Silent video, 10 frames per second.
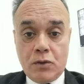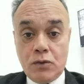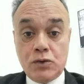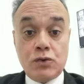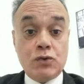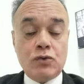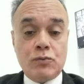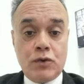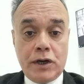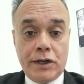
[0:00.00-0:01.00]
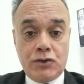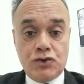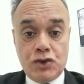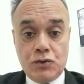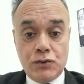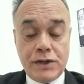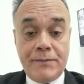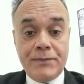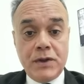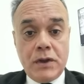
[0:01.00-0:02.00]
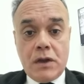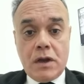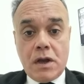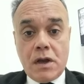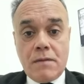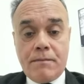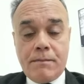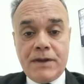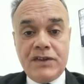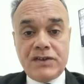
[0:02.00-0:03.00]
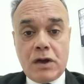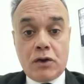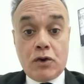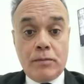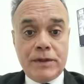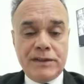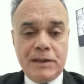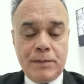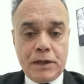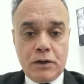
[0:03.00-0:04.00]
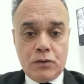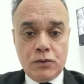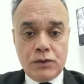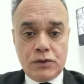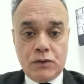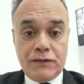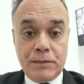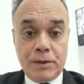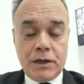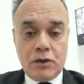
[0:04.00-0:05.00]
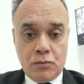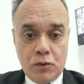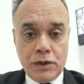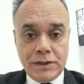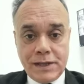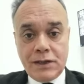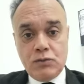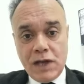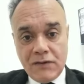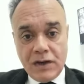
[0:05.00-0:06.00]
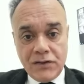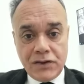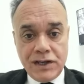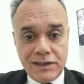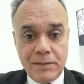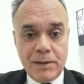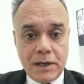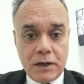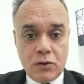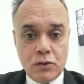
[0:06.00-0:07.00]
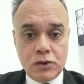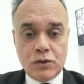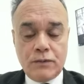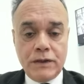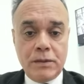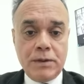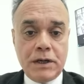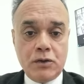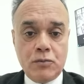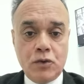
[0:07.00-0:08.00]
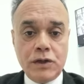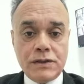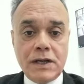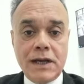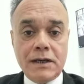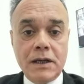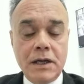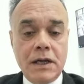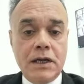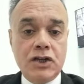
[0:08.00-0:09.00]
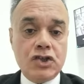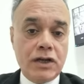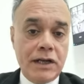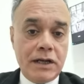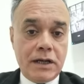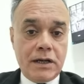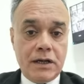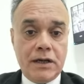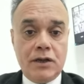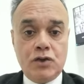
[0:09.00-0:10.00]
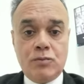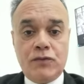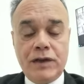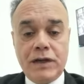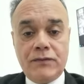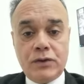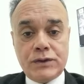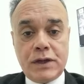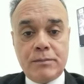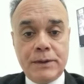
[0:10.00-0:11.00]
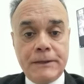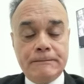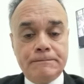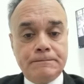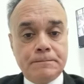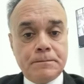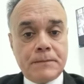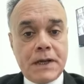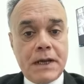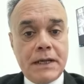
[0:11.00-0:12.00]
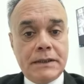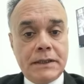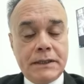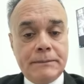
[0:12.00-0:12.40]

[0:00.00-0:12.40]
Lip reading: also Pseudomonas aeruginosa. These are common typical causes of typical pneumonias, and we have other atypical causes of atypical pneumonias like Legionella pneumophila, for example, and